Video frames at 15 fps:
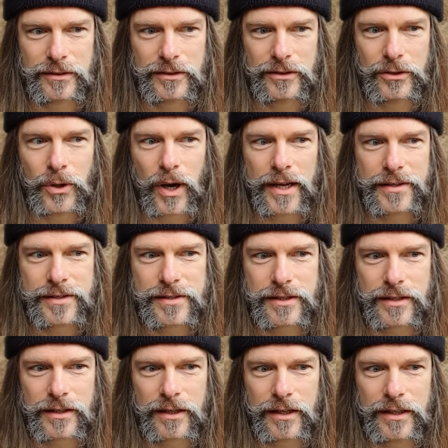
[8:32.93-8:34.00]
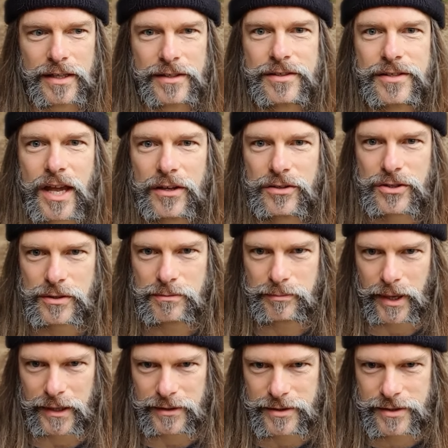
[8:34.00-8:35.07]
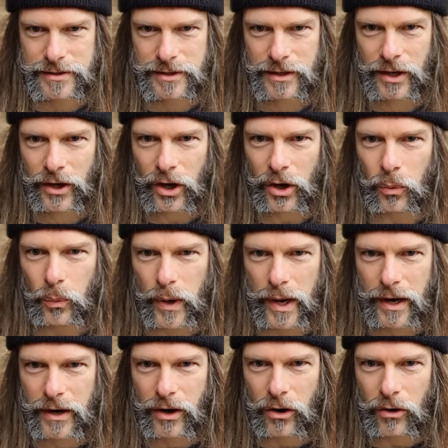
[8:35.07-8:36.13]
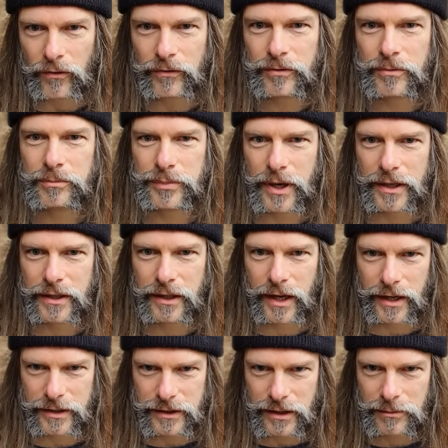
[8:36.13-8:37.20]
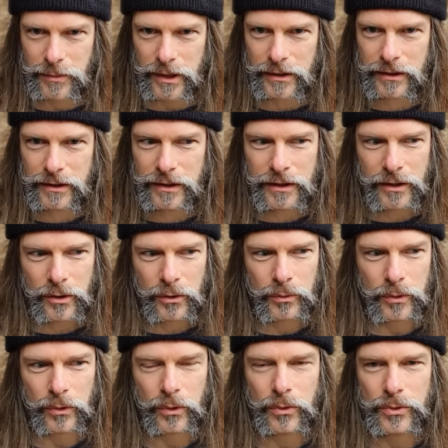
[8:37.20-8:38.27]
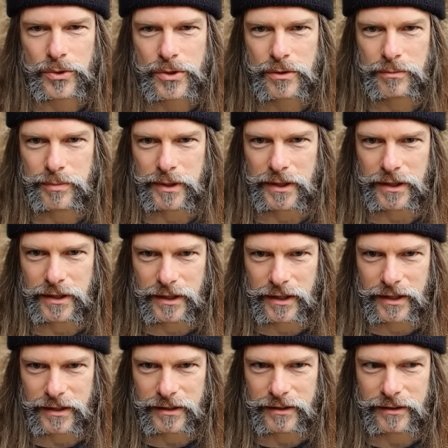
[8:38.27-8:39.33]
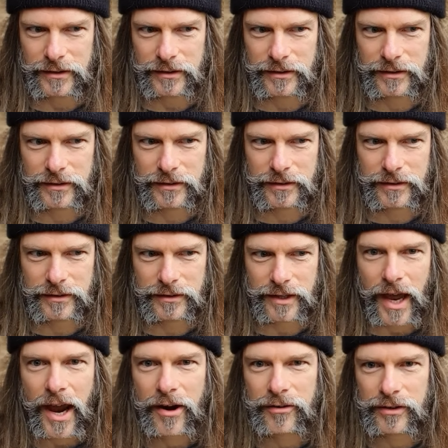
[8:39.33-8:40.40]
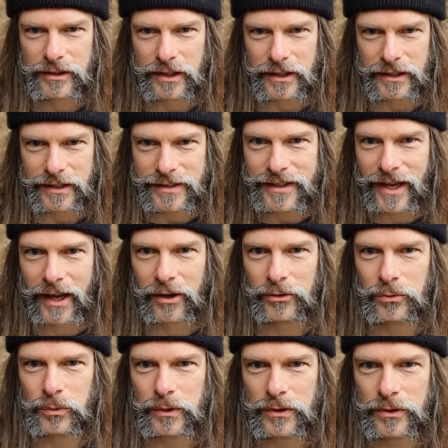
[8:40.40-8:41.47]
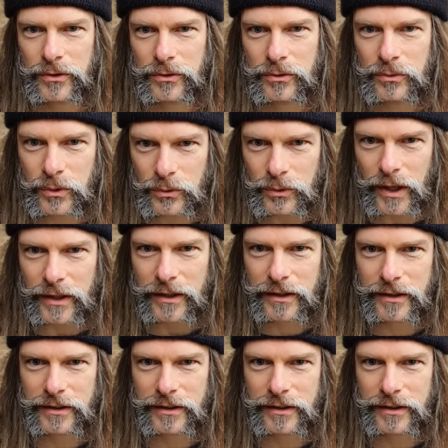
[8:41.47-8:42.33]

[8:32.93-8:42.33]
who has an attention base, aware of pranayama, will also be inherently endowed with wu-wei.